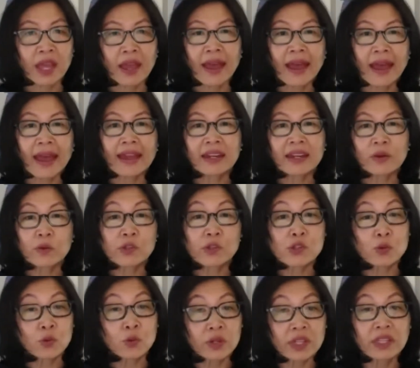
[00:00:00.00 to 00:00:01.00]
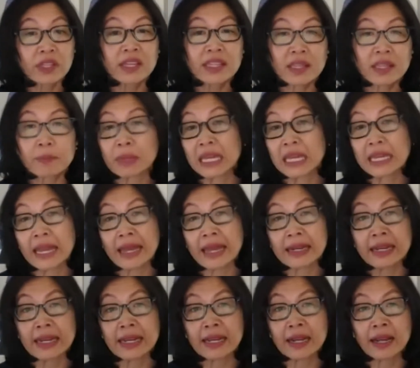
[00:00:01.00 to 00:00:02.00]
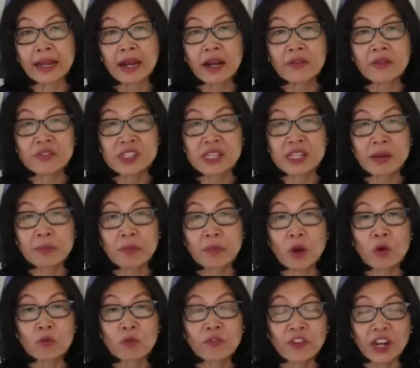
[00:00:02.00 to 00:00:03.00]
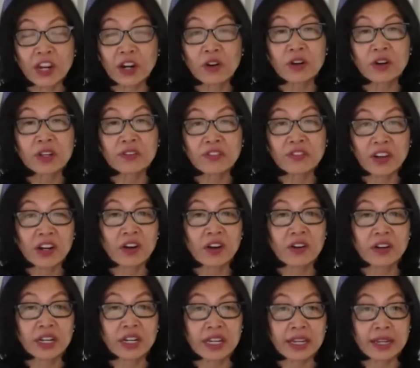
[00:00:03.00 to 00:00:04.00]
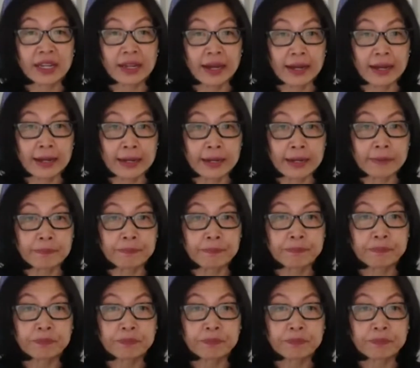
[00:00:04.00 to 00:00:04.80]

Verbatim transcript: And it was really the beginning of some very, very um,